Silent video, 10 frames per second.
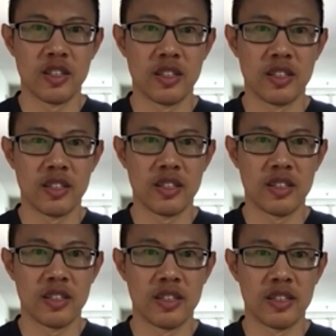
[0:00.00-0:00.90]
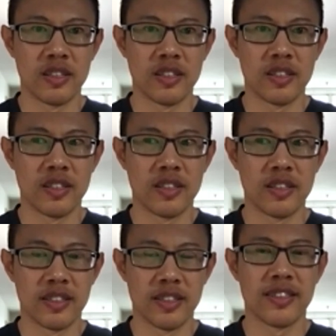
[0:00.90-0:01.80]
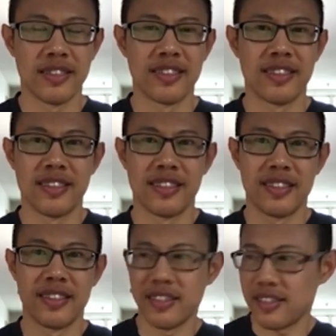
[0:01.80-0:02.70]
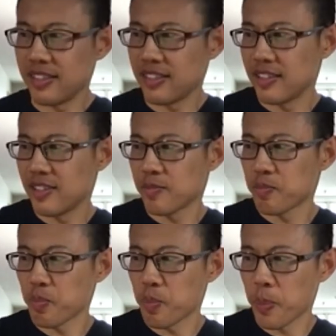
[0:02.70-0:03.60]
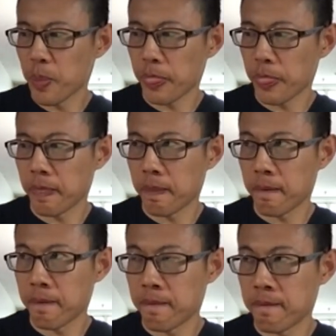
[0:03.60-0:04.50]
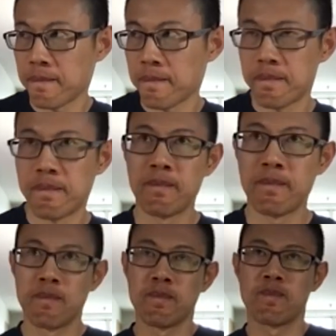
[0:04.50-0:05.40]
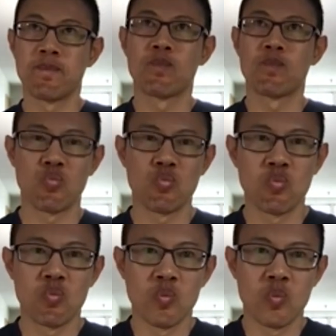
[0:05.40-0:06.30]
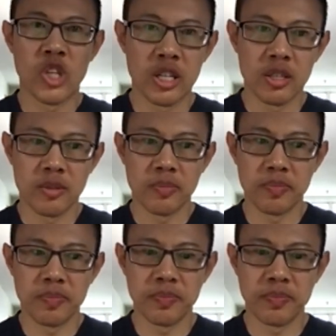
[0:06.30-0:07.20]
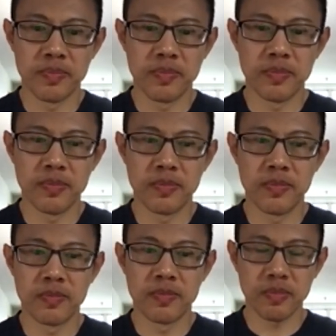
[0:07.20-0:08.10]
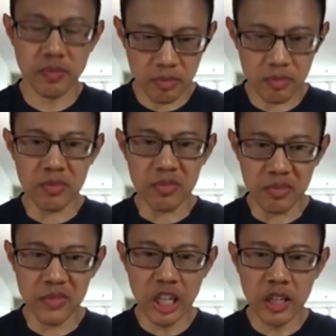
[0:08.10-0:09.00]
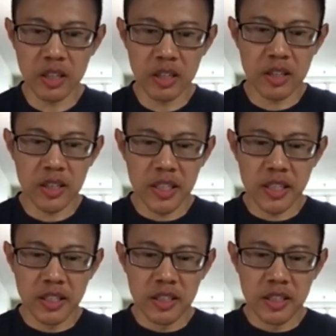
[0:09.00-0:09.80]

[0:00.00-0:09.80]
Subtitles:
in the disease than just neurons and astrocytes. Do you think a next step could be adding oligodendrocytes to this 3D bioprinting protocol?